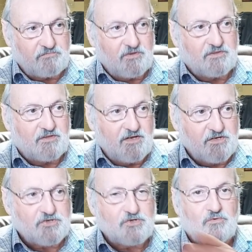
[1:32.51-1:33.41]
fit the
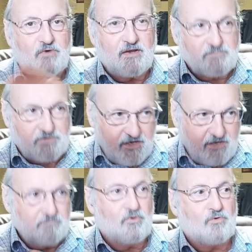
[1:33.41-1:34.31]
histogram's
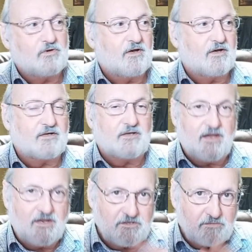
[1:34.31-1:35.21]
input
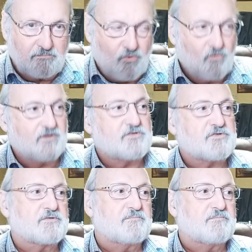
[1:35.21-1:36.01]
end points,